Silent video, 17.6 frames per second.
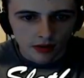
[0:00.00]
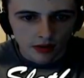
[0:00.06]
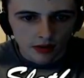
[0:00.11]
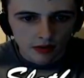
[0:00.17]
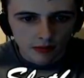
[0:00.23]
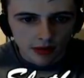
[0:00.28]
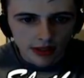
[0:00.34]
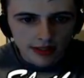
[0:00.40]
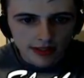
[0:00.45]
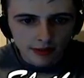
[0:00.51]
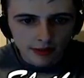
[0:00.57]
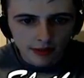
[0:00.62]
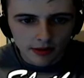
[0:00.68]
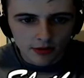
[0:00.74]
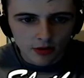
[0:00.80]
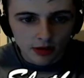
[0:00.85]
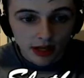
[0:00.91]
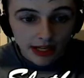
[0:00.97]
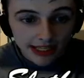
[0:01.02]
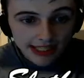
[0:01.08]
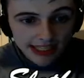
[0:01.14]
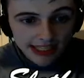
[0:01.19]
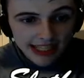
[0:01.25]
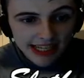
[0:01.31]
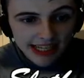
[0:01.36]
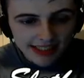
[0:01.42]
Please tell me that dropped.
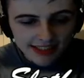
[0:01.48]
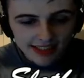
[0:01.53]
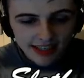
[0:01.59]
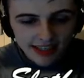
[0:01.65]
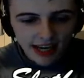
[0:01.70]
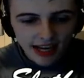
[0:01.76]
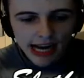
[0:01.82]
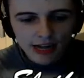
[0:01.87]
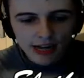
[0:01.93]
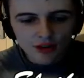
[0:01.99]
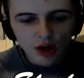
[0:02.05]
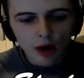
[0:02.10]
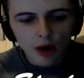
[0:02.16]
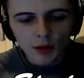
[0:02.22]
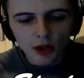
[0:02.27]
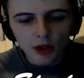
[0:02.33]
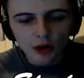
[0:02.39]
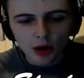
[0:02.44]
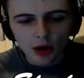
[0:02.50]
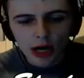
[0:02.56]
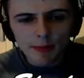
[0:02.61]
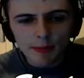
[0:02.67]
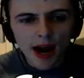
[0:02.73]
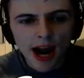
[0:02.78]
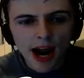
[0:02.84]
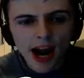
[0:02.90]
Yes! It dropped a
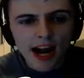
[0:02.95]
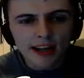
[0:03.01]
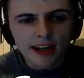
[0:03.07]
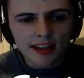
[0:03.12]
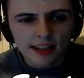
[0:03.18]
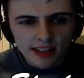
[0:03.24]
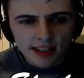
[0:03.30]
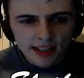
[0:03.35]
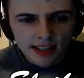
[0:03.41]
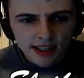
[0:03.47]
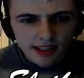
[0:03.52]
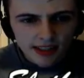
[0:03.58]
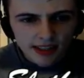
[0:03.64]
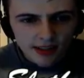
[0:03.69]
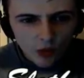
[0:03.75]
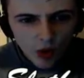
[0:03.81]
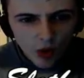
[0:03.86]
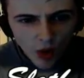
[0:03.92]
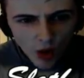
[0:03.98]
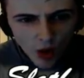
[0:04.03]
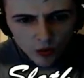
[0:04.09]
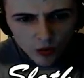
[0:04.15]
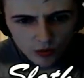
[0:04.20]
creeper head! Woo!